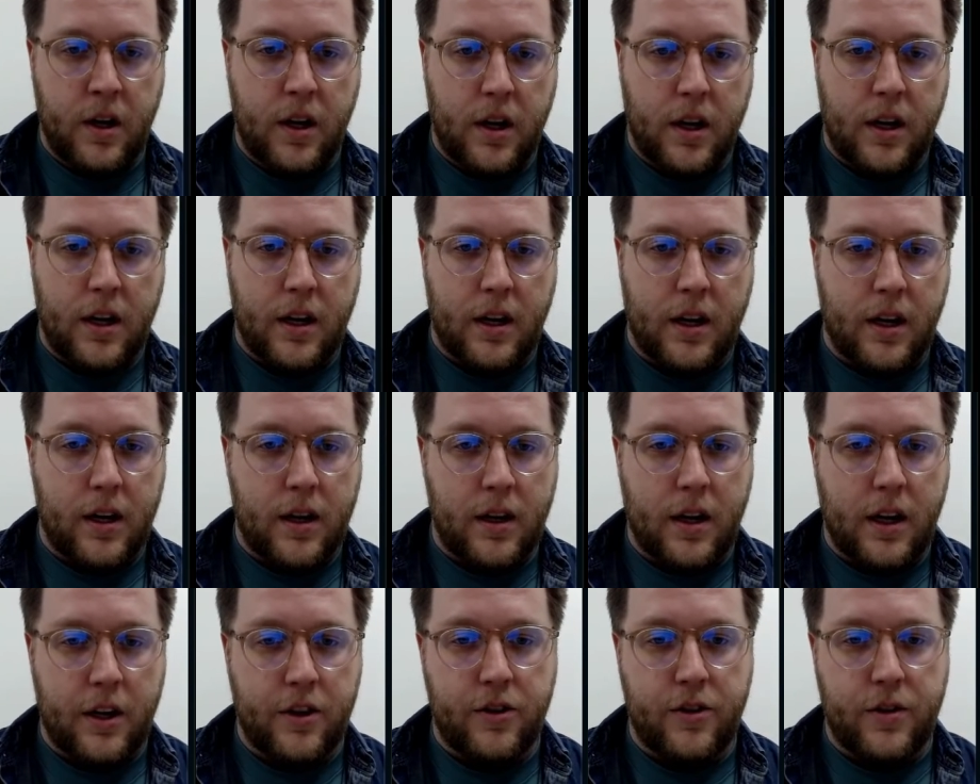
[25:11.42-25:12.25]

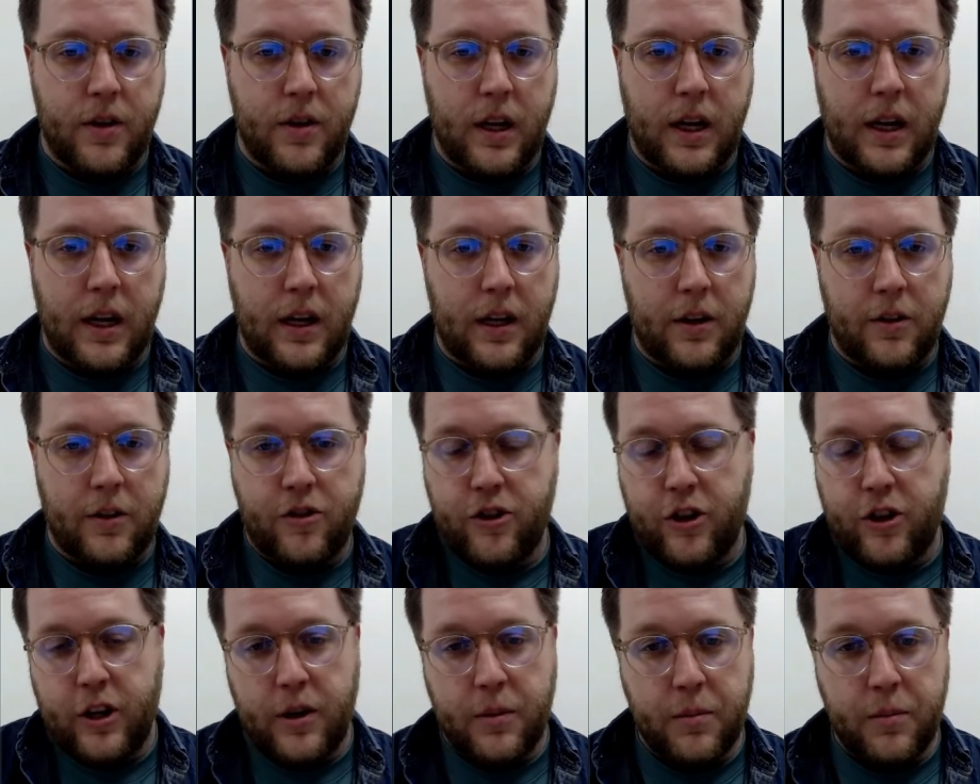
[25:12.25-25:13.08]
a
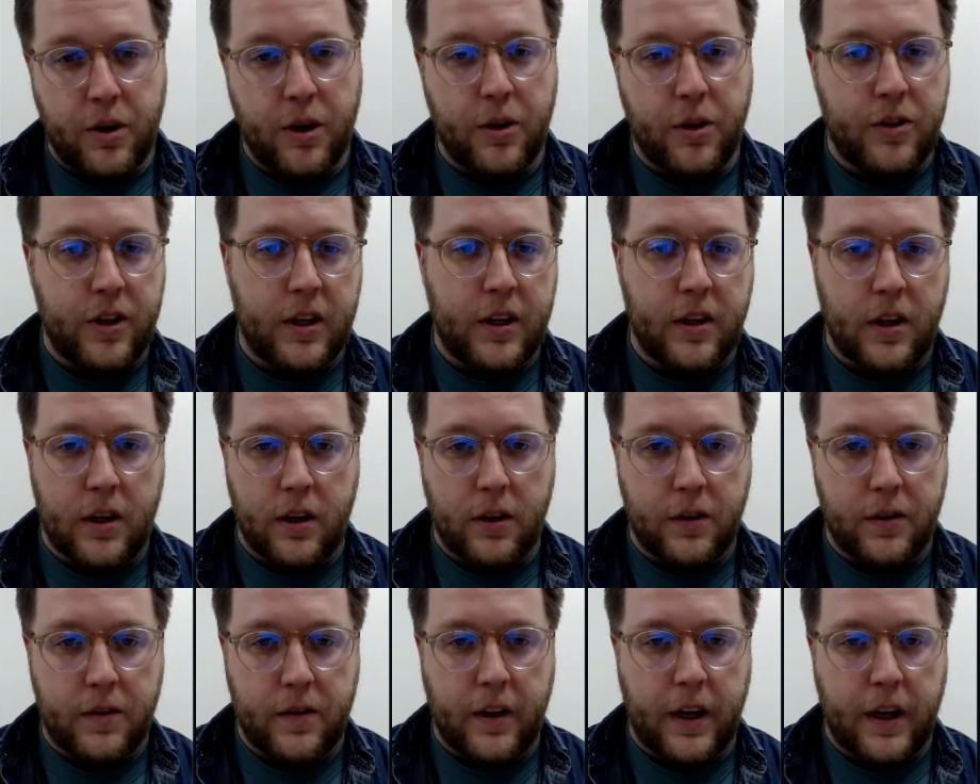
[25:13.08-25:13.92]
gene protein that
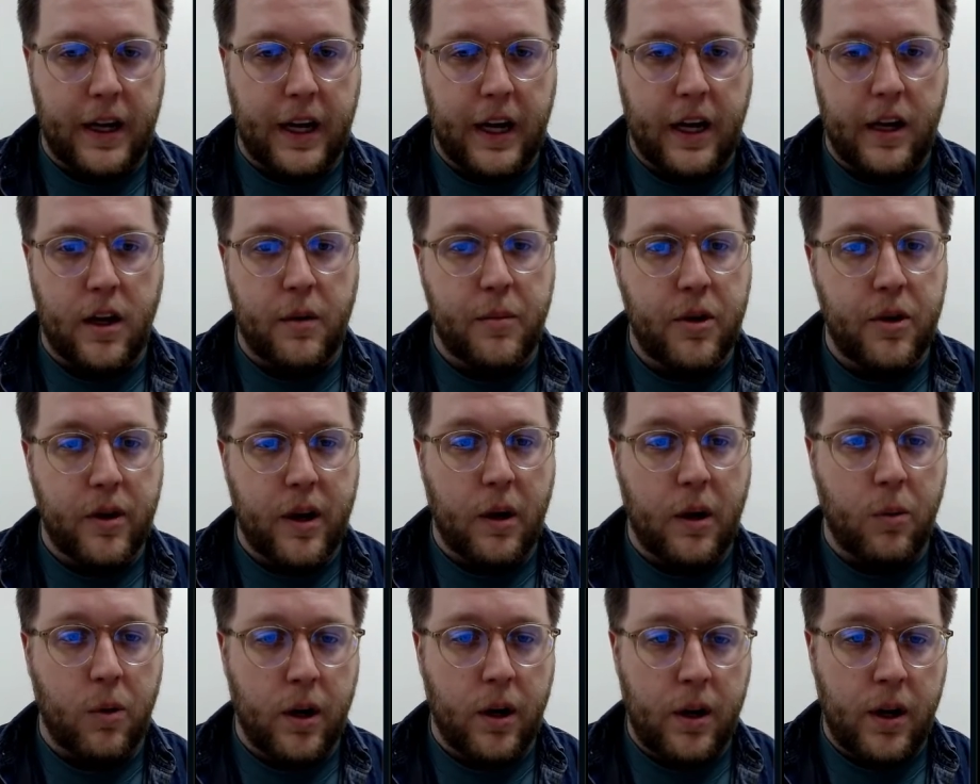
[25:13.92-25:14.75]
looks like
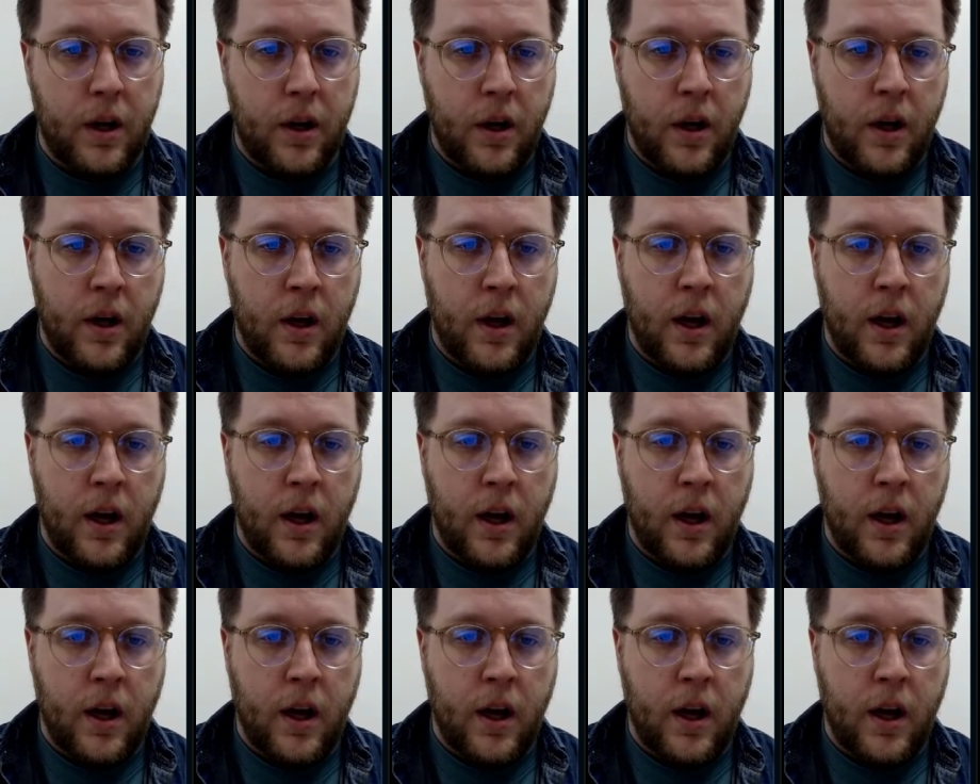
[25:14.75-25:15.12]
AWA1.